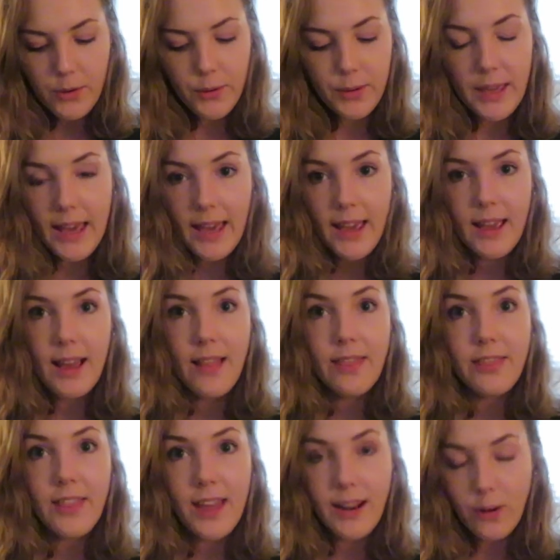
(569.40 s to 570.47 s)
Okay,
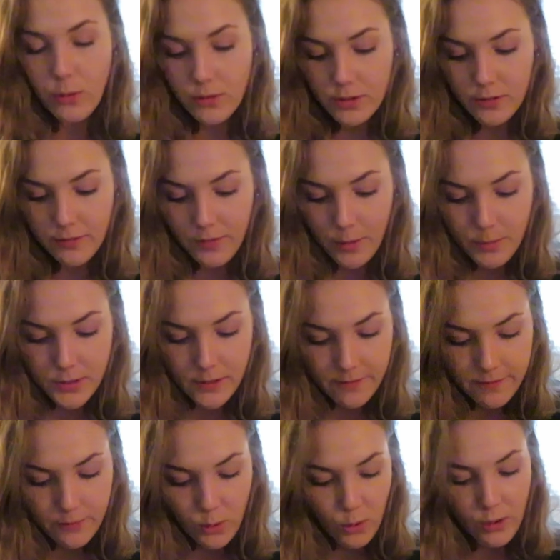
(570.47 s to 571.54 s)
and then also from
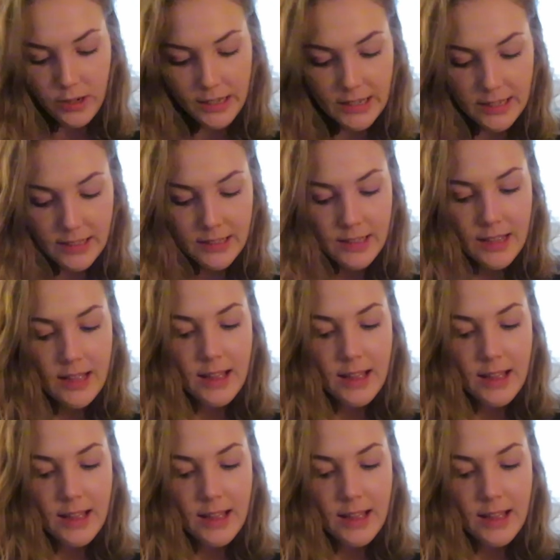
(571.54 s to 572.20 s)
Sephora,